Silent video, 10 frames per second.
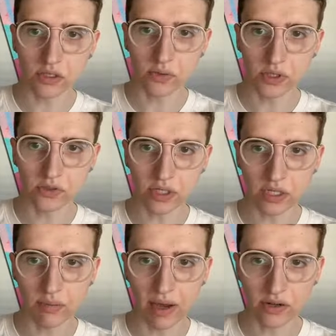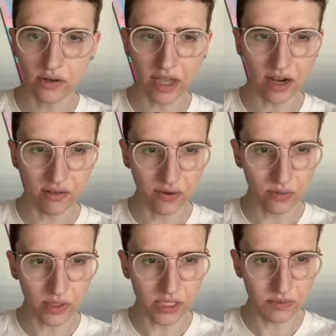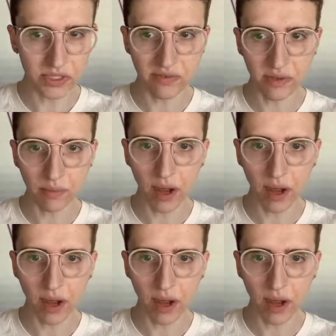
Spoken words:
to restrict the medical care of a really specific